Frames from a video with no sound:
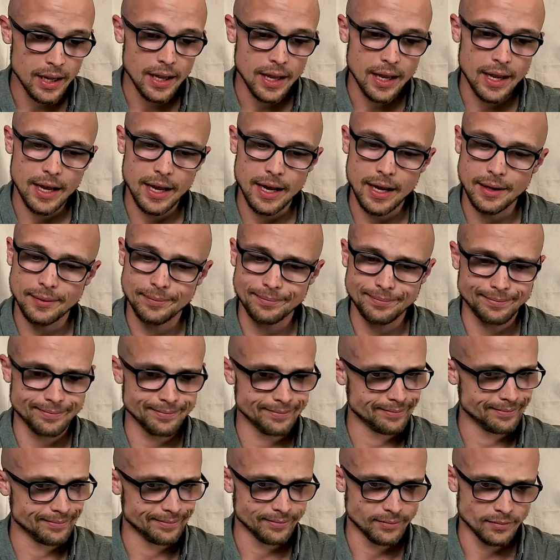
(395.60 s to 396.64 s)
it
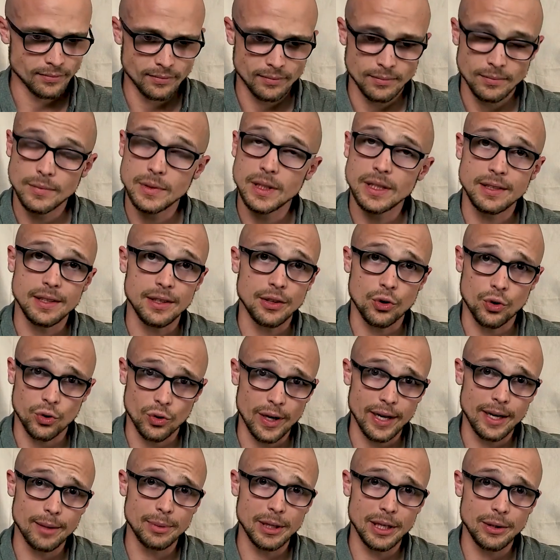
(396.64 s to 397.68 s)
is
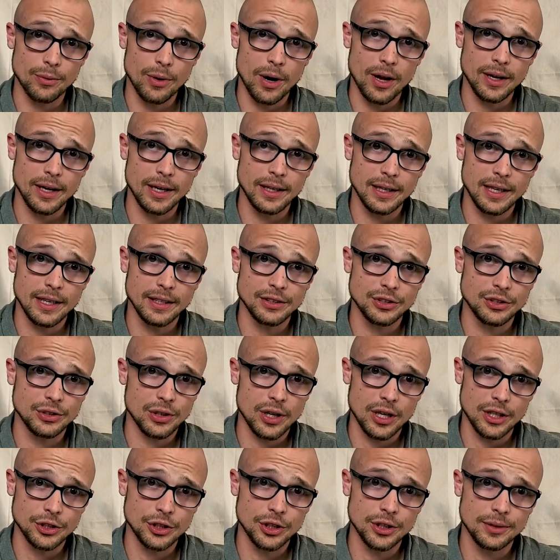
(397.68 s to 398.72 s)
incredibly rugged
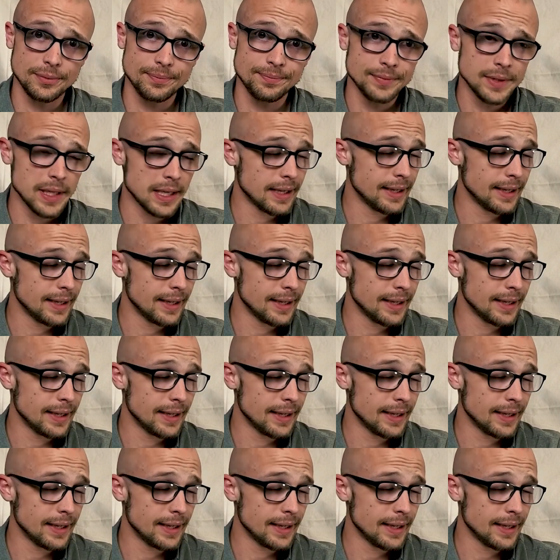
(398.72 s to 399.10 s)
construction.